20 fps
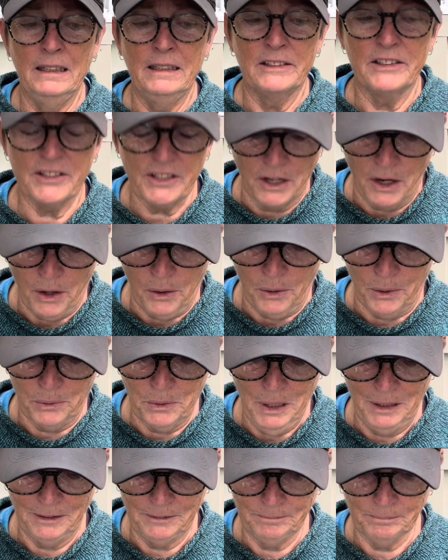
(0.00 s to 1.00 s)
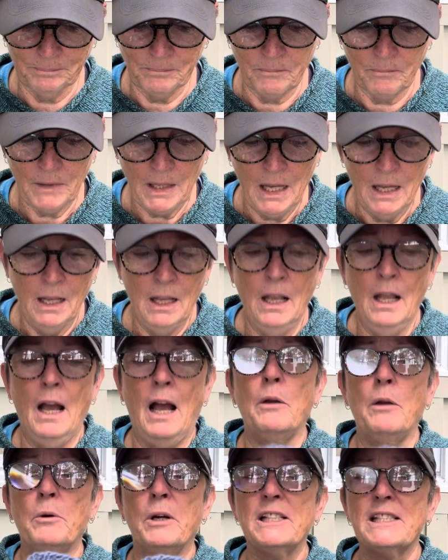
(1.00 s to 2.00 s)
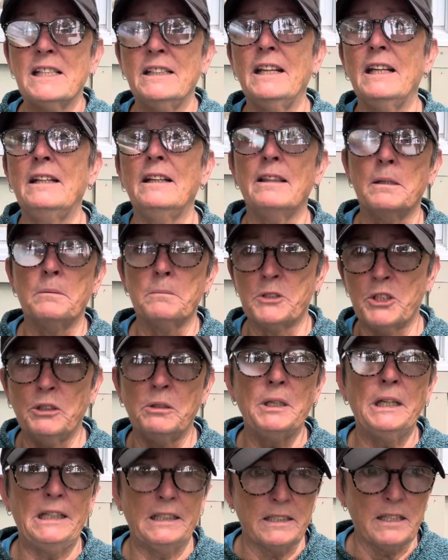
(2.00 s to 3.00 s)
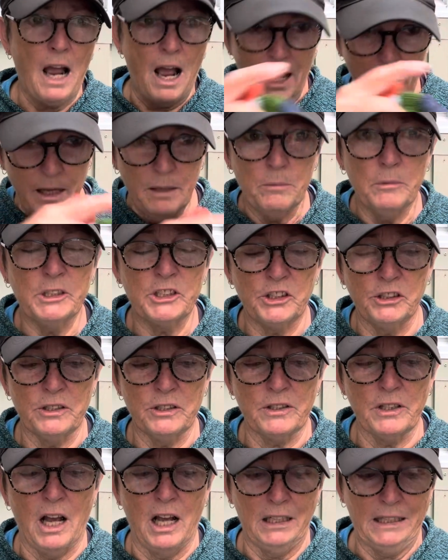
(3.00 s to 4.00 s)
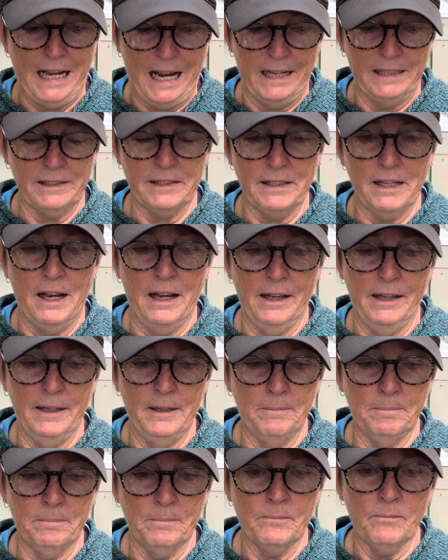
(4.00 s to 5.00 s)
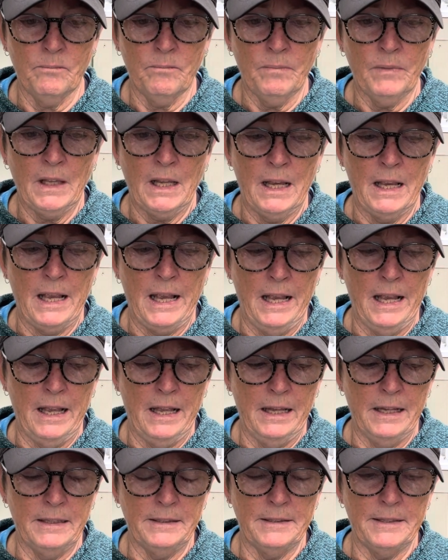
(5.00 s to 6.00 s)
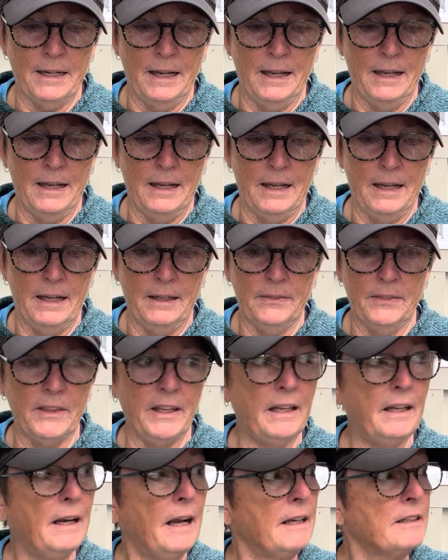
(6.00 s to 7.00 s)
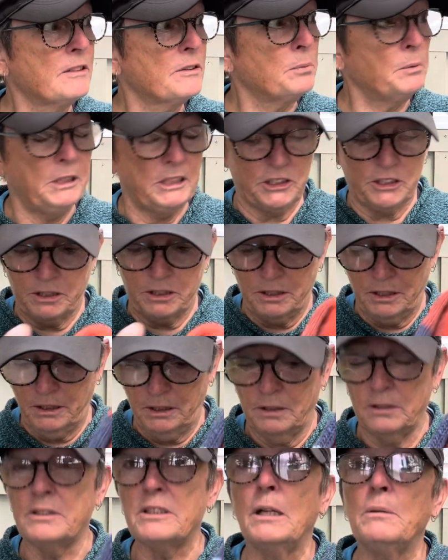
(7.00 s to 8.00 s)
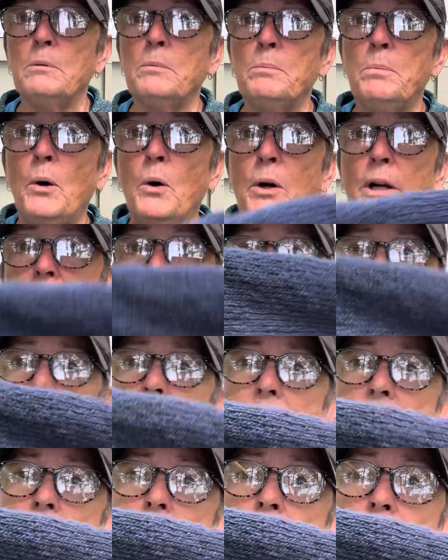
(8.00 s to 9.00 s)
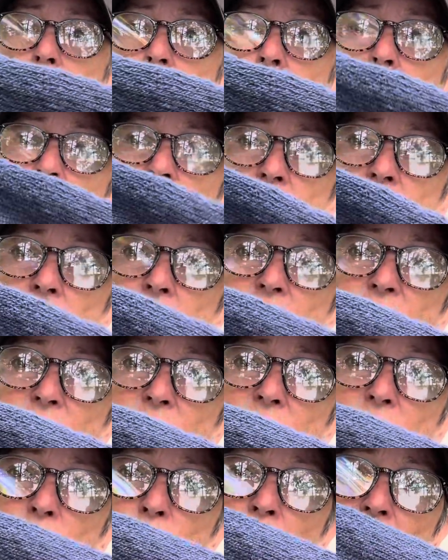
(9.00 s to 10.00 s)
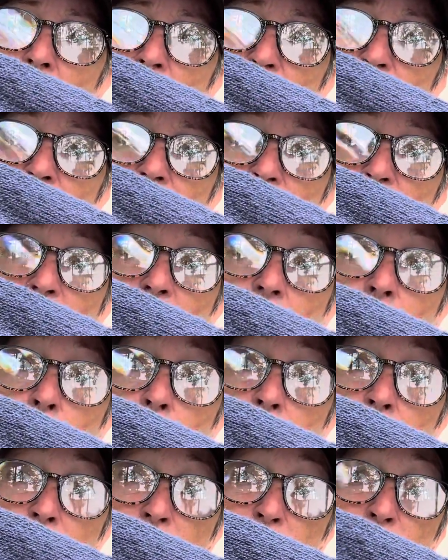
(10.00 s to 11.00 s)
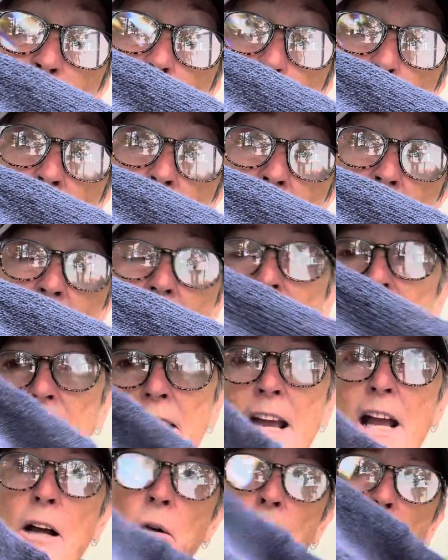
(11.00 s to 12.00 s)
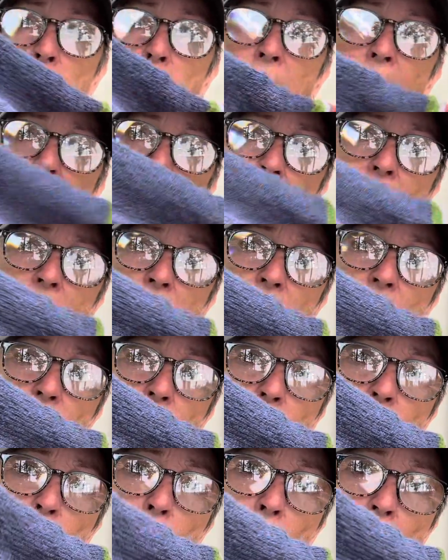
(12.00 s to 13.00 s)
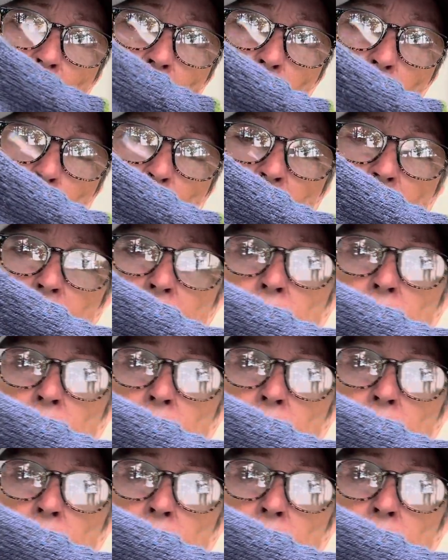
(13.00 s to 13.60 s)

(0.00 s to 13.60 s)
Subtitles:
So I was knitting them 2 at a time, which you saw last time, and then I switched to double points just to change it up for a bit, and now I'm ready to do my ribbing.